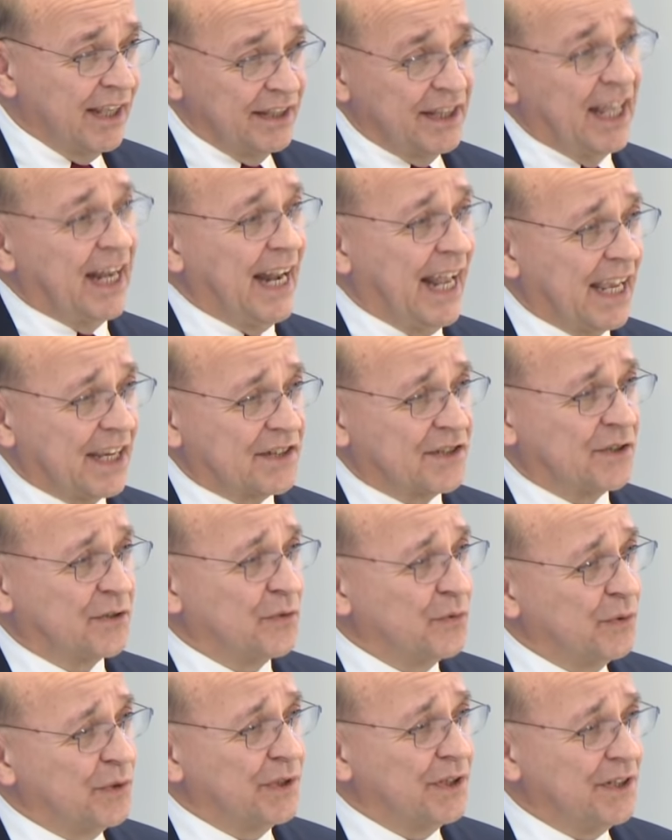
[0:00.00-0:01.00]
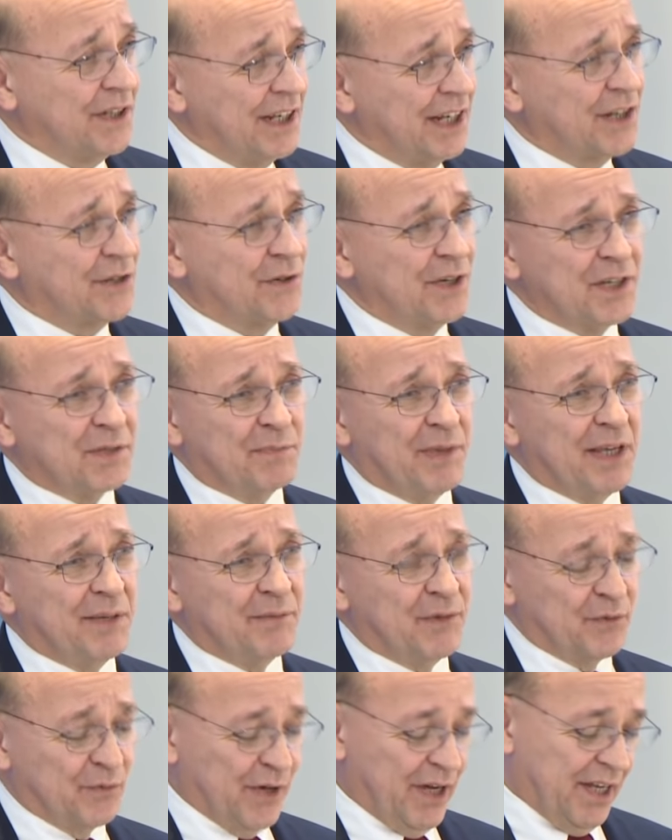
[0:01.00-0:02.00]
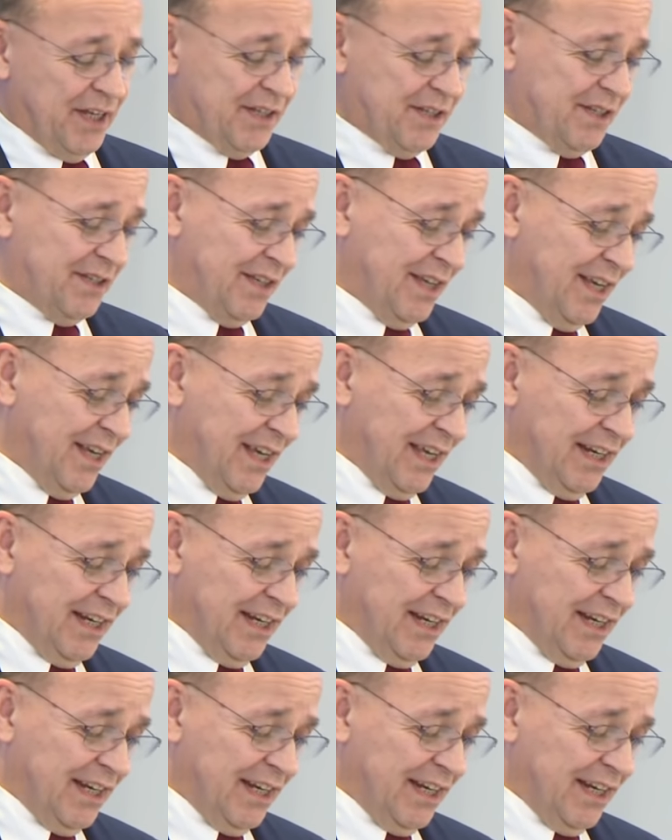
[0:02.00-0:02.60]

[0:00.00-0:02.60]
That action would increase payment rates.